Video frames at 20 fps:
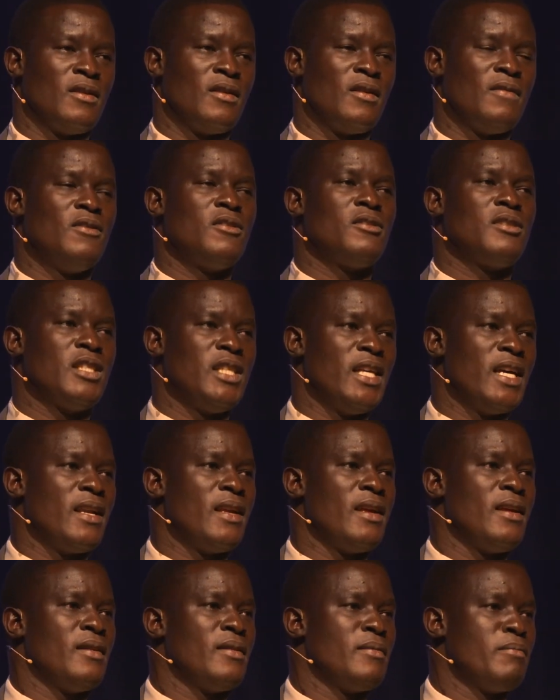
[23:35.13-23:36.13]
of those
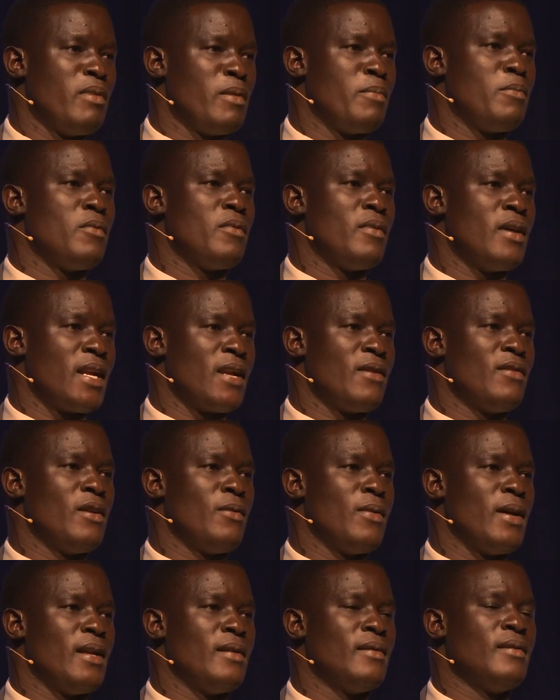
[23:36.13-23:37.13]
teary people around the
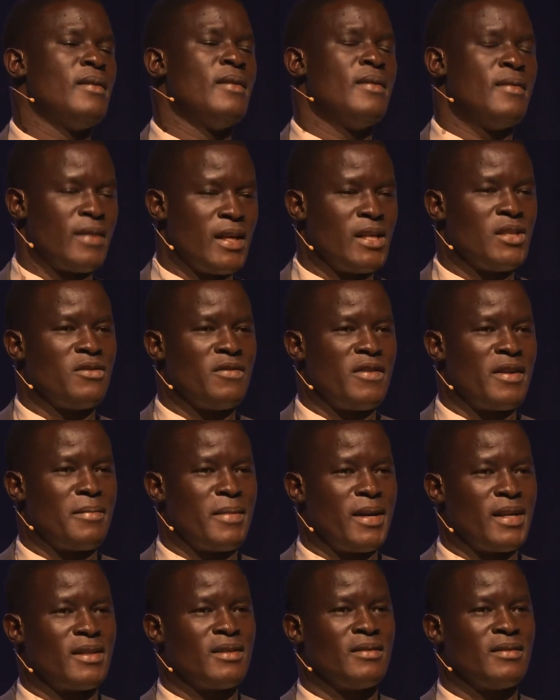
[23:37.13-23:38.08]
world. Thank you very much.